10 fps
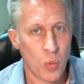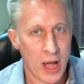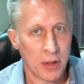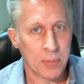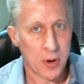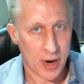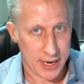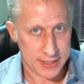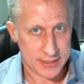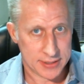well
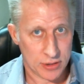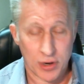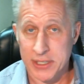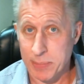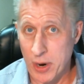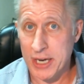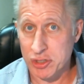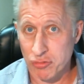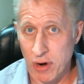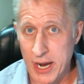priced or it's
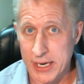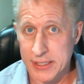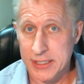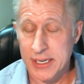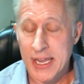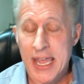priced right,